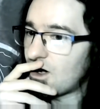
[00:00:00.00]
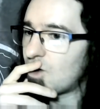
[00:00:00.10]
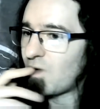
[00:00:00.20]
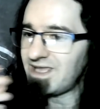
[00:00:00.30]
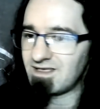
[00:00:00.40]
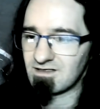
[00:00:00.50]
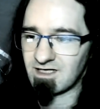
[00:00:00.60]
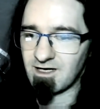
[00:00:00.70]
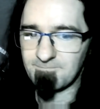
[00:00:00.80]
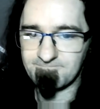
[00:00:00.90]
Oh wait,
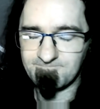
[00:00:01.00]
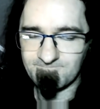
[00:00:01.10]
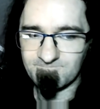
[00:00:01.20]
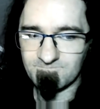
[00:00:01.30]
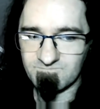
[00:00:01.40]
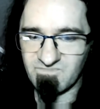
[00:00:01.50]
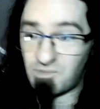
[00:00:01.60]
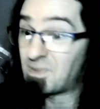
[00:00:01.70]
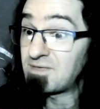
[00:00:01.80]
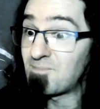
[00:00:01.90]
um,
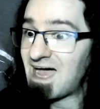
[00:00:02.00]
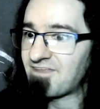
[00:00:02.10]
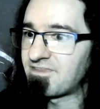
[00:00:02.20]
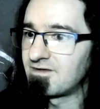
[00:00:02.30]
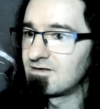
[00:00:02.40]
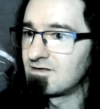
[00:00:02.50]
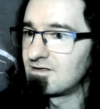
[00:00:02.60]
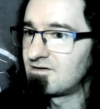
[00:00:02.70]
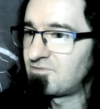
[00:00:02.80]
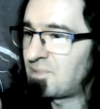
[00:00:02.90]
Forbidden Math.
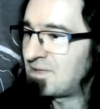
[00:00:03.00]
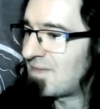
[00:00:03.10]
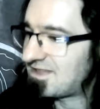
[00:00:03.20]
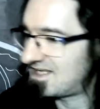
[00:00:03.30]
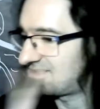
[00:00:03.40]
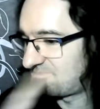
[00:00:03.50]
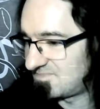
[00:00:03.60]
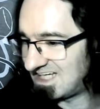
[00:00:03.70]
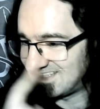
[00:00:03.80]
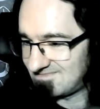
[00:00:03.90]
Forbidden Math has
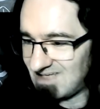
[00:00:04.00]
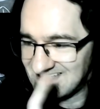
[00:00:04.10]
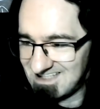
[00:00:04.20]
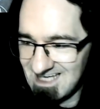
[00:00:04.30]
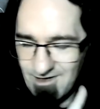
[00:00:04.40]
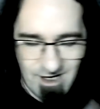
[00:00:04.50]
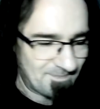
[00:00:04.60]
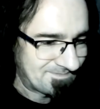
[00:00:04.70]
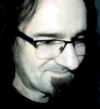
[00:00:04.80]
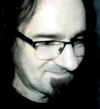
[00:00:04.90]
has has their
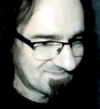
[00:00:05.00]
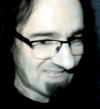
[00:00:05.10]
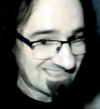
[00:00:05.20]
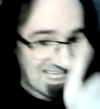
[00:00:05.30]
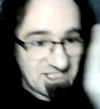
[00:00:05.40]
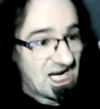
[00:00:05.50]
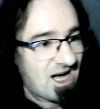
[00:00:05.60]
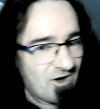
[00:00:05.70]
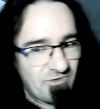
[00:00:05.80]
um as their chat